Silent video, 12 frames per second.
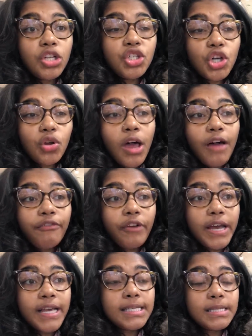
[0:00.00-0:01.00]
jollof
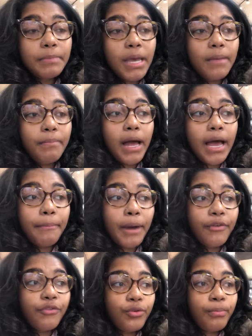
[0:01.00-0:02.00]
rice made by
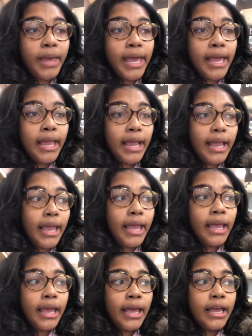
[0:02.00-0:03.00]
my roommate
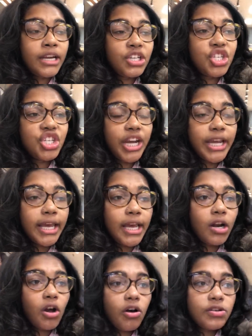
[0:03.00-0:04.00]
and
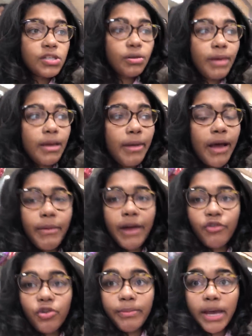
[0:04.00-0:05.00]
chicken also made by
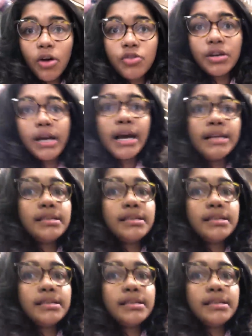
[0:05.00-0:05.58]
my roommate. Hold on guys,